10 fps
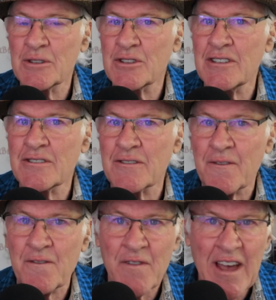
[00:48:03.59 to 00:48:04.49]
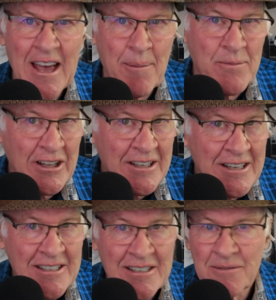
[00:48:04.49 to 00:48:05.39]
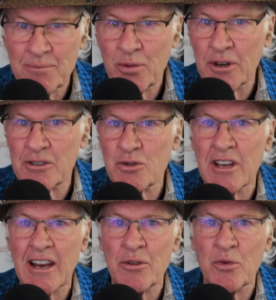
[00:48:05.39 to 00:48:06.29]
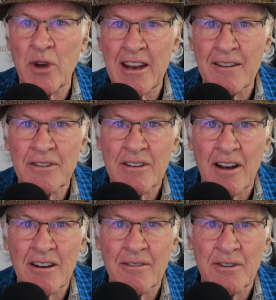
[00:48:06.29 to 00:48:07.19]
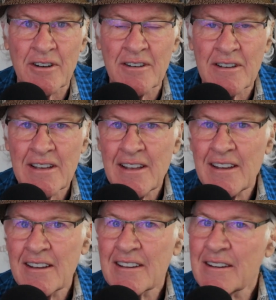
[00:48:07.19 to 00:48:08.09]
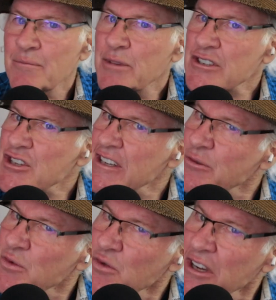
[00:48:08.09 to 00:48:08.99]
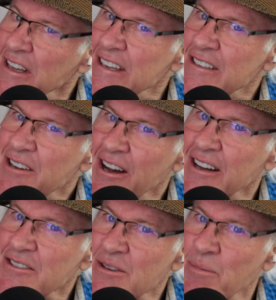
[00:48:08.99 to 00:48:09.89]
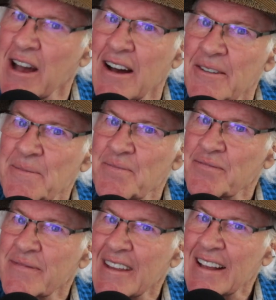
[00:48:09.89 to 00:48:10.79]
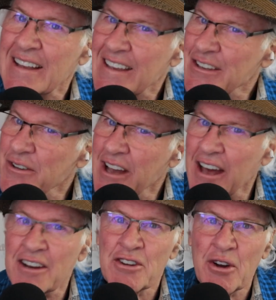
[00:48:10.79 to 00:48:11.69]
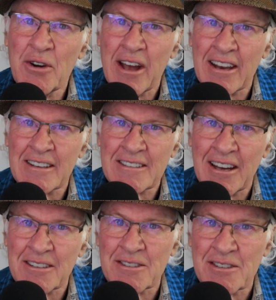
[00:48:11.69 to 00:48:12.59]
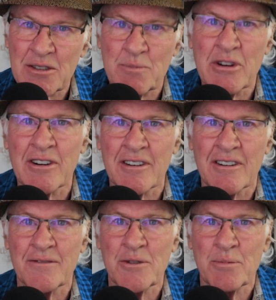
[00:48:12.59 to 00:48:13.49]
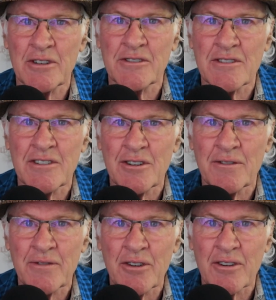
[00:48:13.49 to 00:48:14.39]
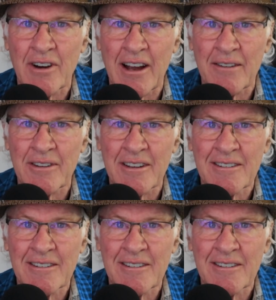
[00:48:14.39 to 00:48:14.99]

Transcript: She's a fabulous portrait and wedding photographer. But she really talks about you got to know how to touch the spirit of the person that you're photographing.